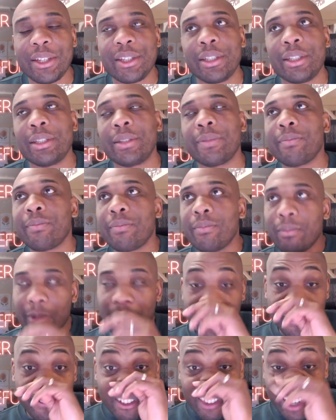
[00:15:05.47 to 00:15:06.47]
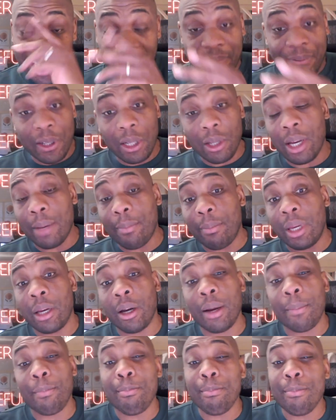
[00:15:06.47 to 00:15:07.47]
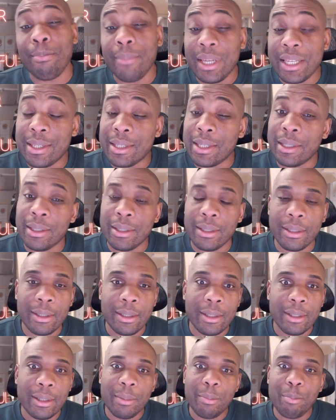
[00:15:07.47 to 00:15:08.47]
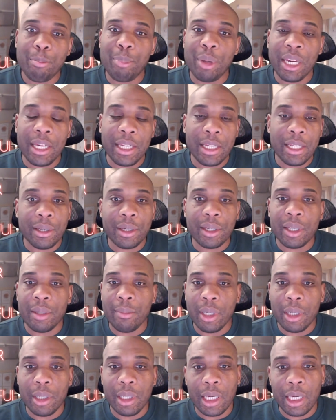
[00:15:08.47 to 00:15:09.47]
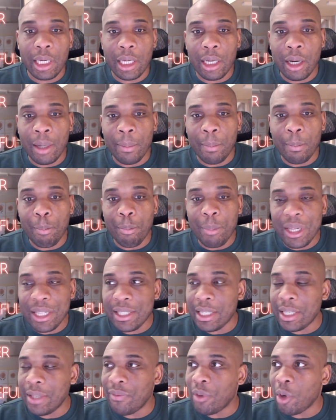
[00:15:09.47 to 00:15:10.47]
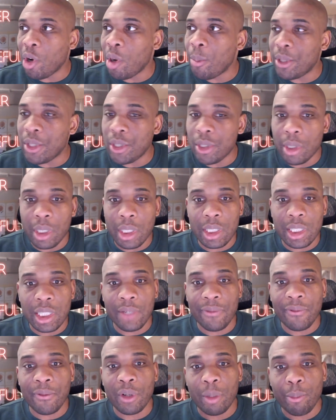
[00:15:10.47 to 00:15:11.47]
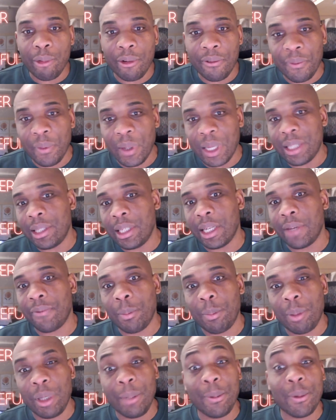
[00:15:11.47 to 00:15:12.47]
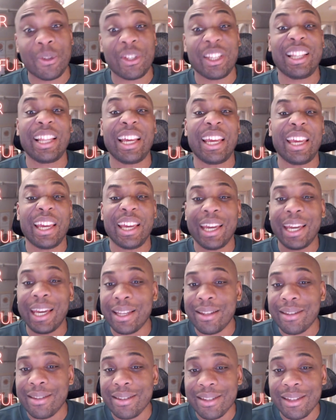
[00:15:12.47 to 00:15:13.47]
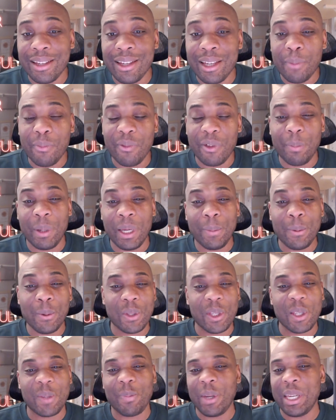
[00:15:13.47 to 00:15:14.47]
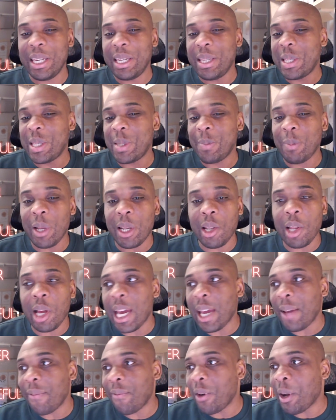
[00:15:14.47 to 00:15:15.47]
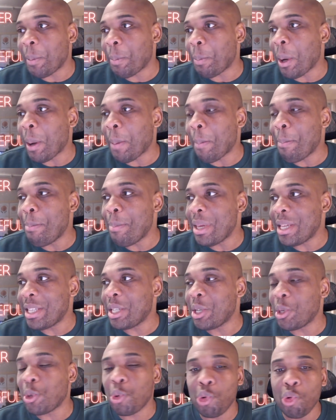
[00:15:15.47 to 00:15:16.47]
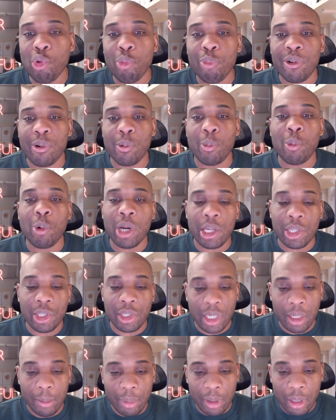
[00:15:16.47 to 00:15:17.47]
And if you're anything like me, I'm missing being in community. I'm missing the opportunity for the prophetic, for people to lay hands, for people to speak into my life. I'm missing corporate worship.